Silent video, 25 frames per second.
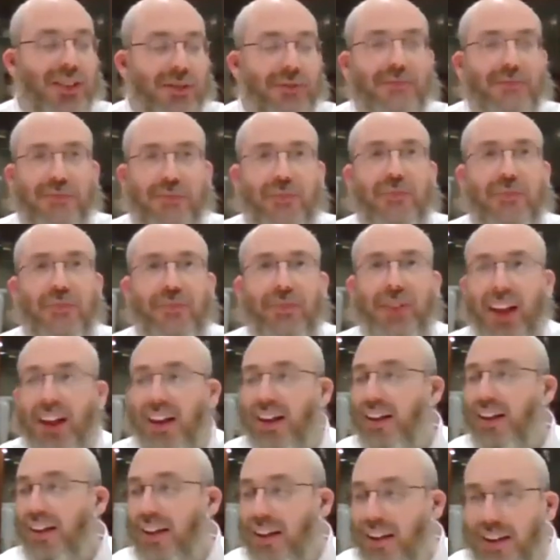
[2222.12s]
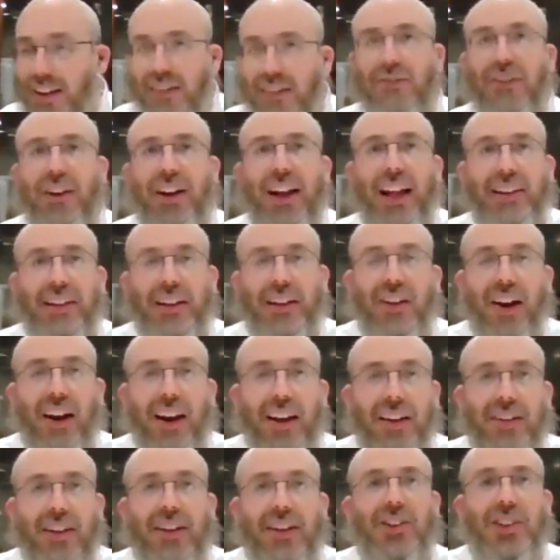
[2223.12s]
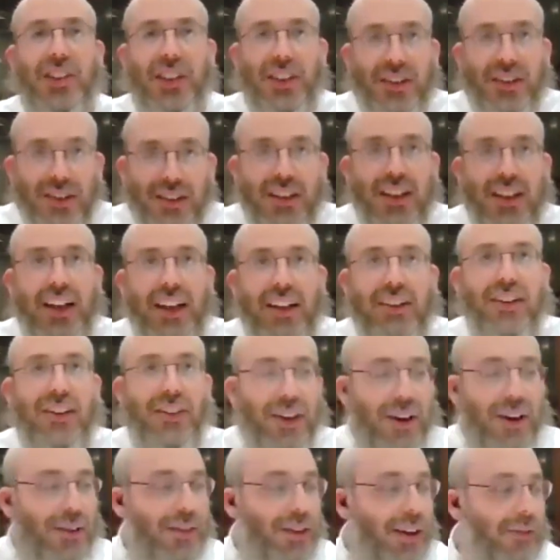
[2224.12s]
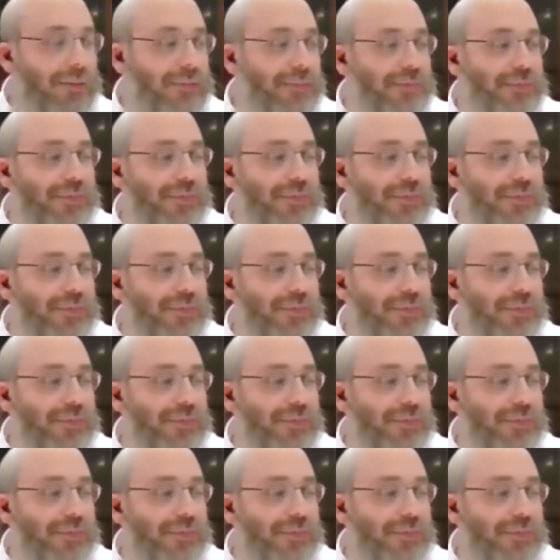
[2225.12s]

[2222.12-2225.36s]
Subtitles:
just forget the dietitian, eat the donut.